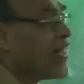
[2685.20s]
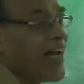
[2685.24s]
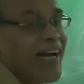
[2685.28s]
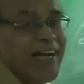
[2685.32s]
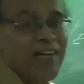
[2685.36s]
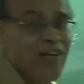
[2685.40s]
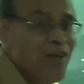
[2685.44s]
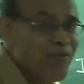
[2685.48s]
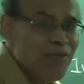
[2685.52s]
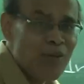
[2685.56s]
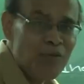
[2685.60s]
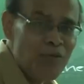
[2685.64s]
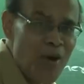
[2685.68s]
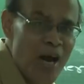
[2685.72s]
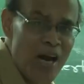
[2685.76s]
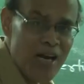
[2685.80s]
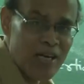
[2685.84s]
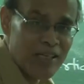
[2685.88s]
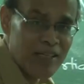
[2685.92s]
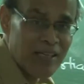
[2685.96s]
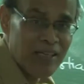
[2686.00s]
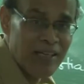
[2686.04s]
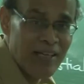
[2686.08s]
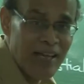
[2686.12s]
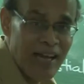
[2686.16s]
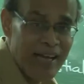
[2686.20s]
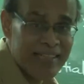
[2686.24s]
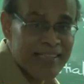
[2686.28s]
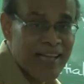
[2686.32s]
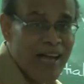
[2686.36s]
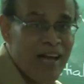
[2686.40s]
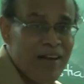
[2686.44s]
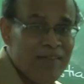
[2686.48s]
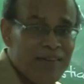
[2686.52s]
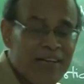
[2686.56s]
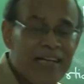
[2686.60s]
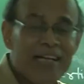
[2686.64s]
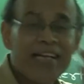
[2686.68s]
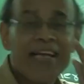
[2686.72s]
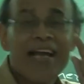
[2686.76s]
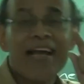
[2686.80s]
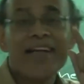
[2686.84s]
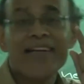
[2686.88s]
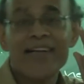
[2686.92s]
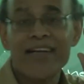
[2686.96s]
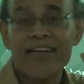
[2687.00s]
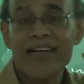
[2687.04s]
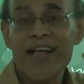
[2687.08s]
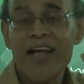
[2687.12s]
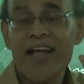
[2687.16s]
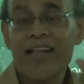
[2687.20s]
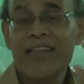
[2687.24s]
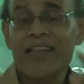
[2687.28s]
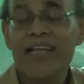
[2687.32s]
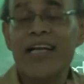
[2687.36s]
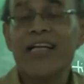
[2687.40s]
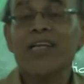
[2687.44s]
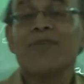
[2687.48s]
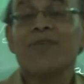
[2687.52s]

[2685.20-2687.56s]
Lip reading: the end of the world, as I have indicated, that